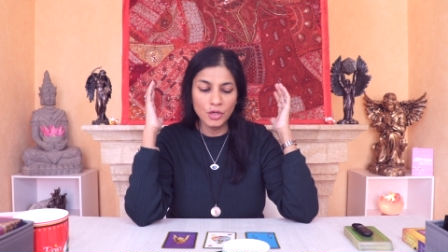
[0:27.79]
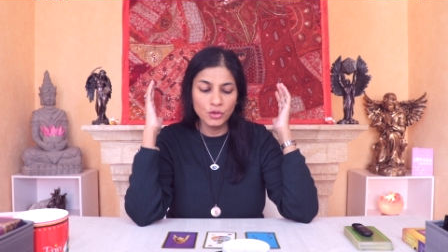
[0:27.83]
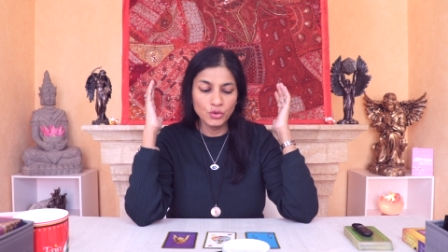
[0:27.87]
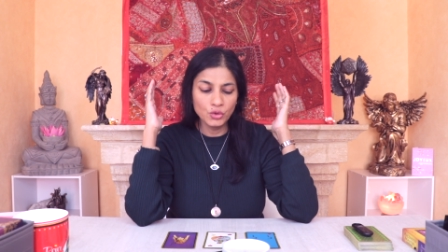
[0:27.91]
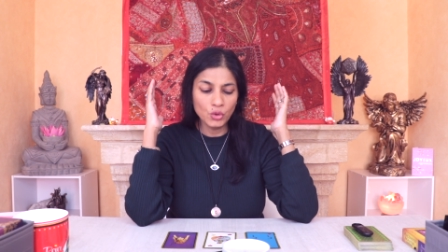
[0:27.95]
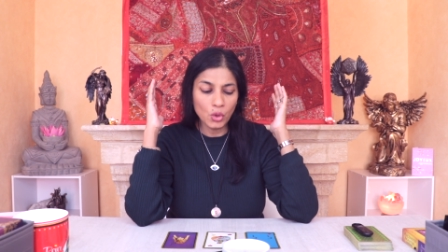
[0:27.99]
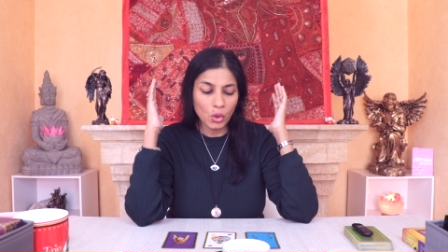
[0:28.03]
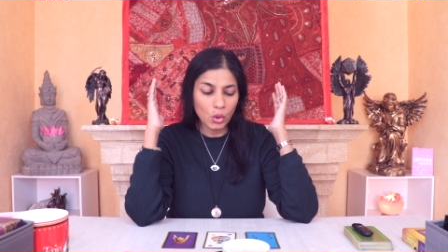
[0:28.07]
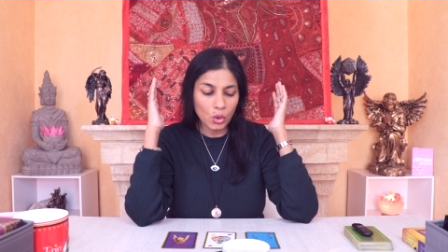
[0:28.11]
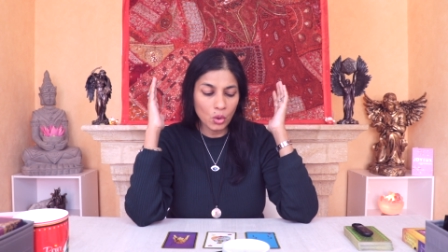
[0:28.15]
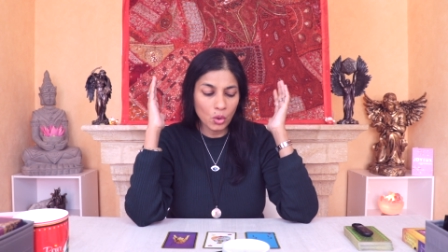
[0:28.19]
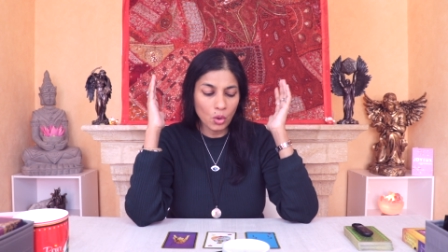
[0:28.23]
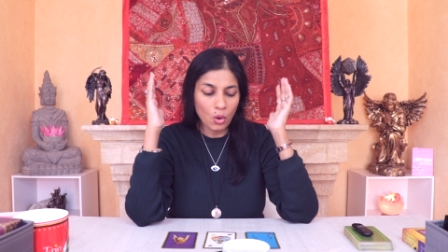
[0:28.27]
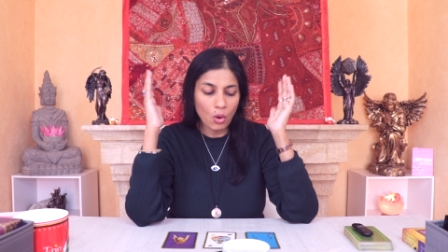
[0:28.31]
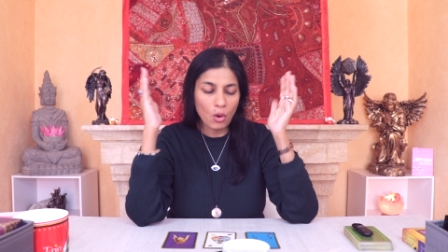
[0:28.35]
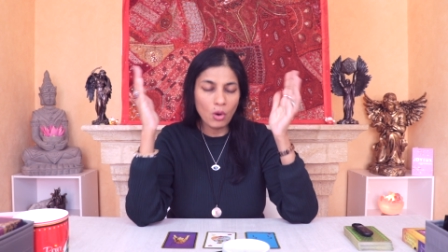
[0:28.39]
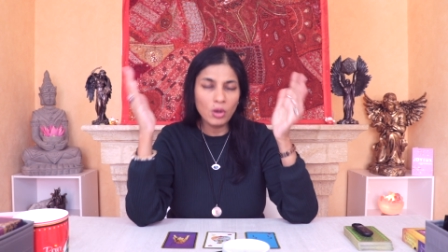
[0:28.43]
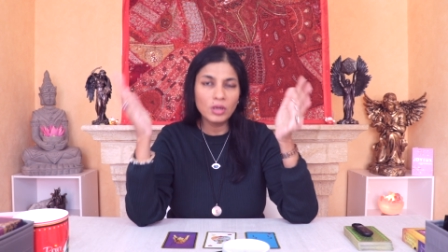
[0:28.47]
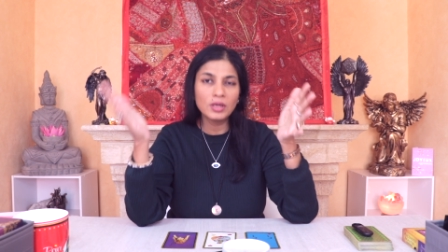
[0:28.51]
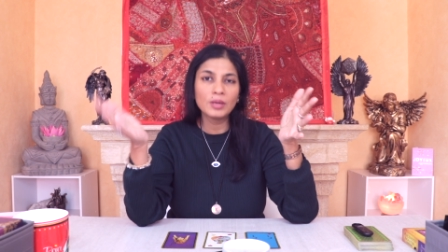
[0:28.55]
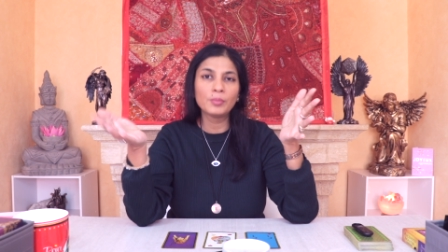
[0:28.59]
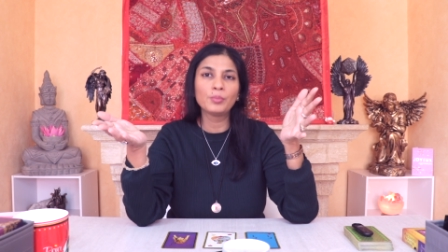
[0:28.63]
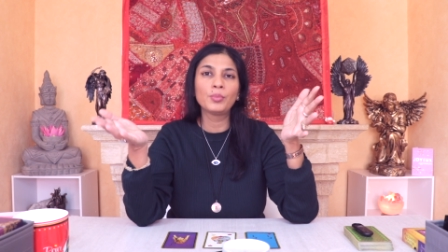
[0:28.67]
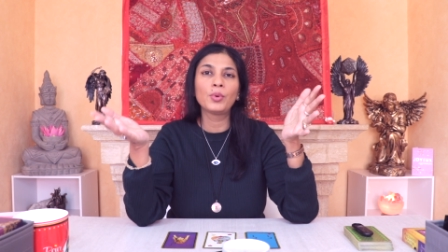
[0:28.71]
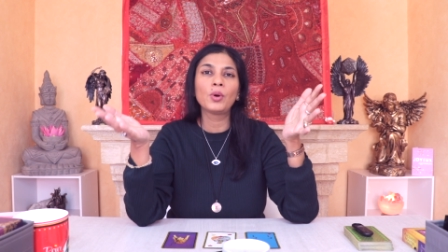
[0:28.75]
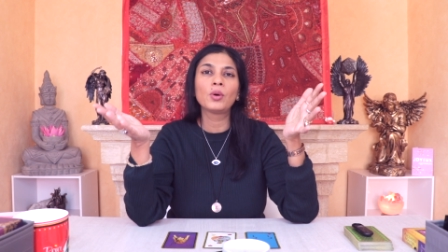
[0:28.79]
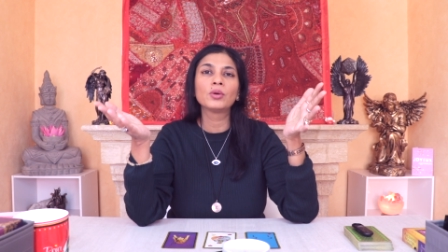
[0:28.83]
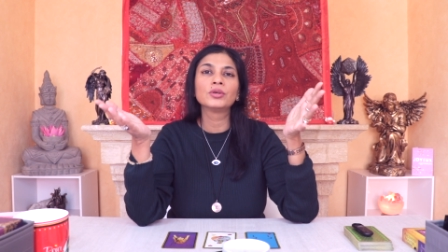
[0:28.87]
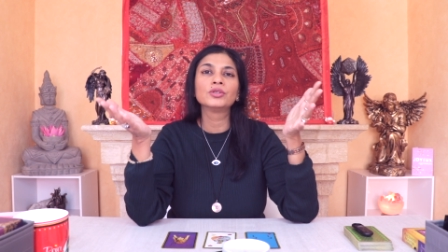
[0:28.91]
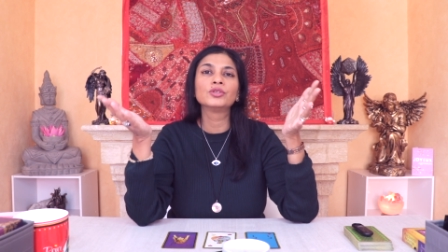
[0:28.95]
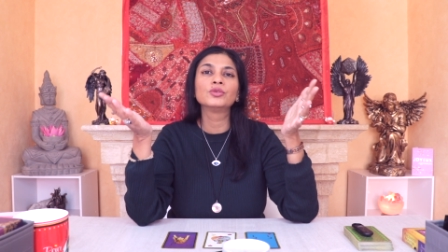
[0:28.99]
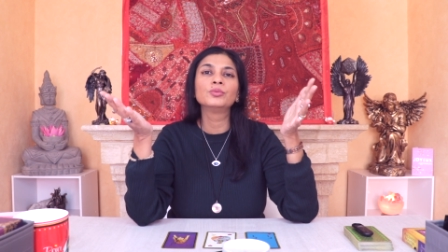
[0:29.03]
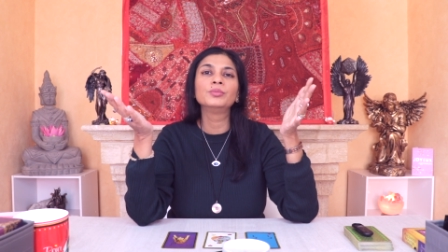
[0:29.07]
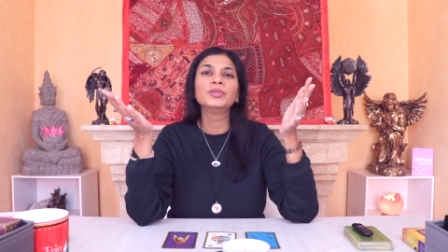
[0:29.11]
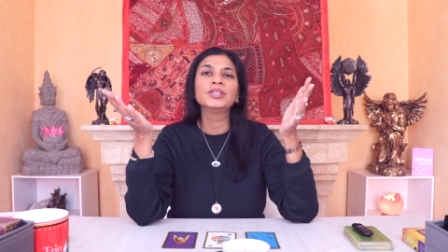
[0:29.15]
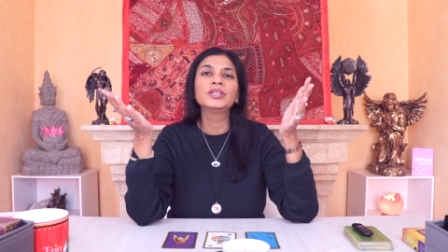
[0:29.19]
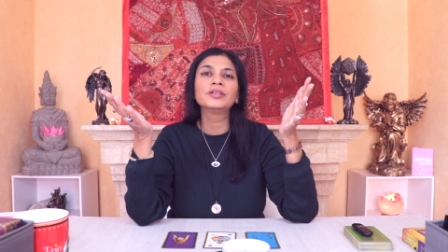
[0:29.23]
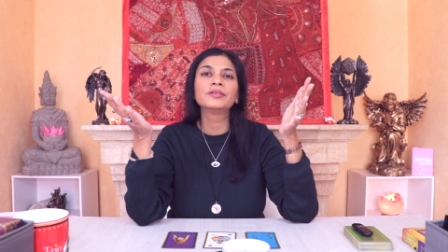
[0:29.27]
You're called upon
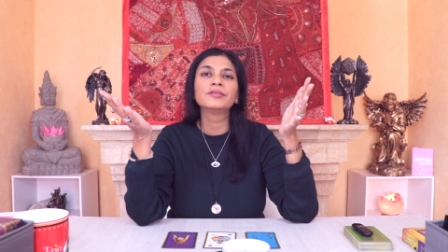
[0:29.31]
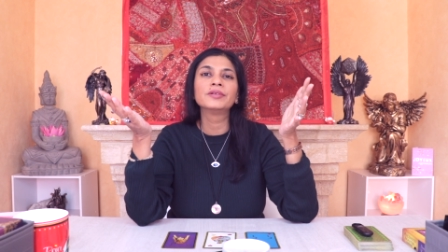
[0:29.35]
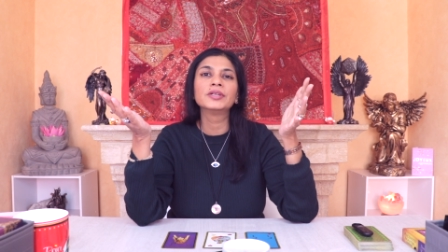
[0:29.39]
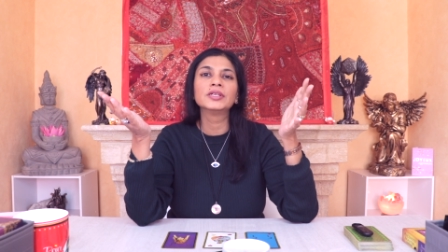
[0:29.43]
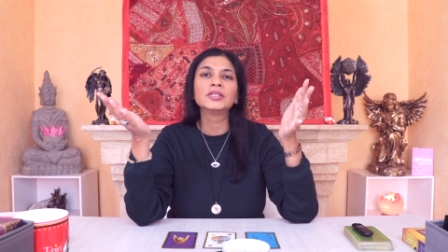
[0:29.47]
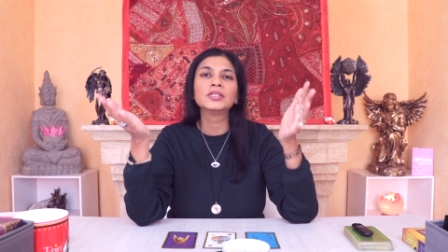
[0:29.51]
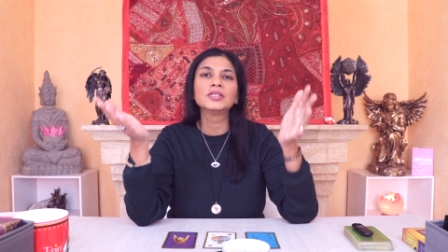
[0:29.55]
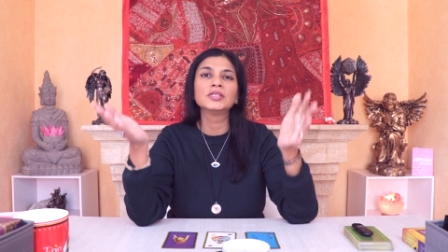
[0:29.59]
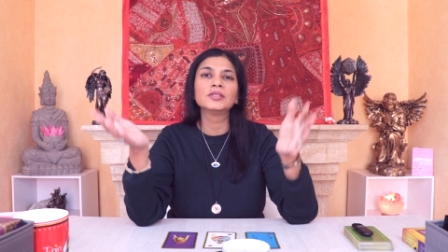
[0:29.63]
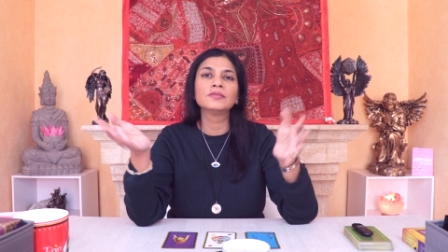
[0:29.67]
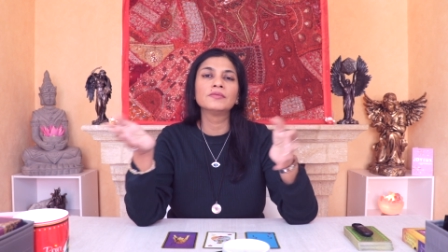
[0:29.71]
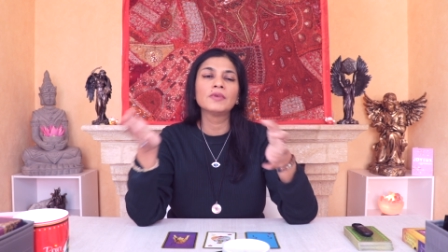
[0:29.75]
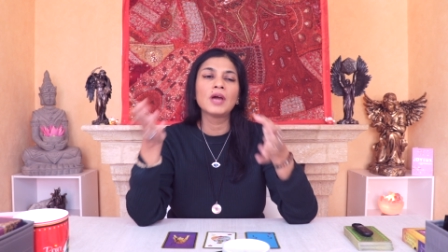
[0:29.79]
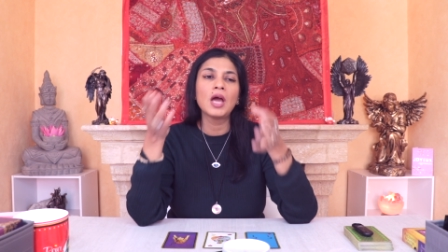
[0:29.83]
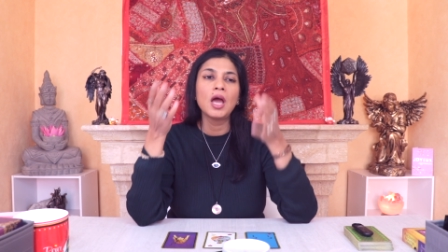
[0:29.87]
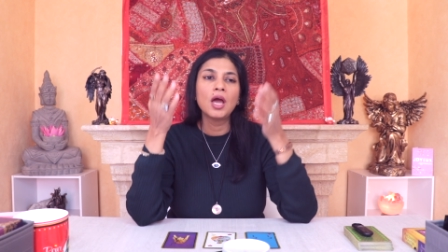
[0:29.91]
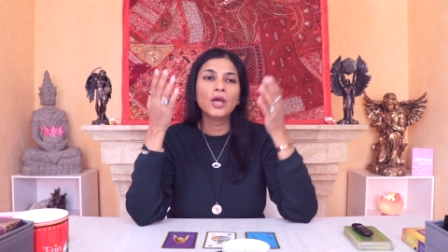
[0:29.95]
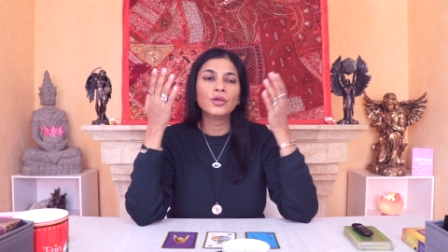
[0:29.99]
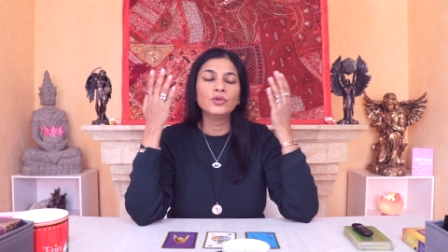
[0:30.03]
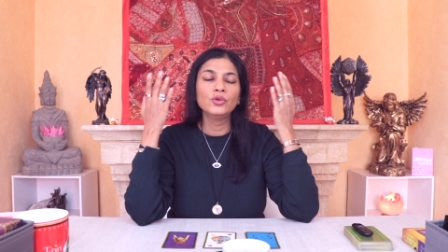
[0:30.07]
to be creative.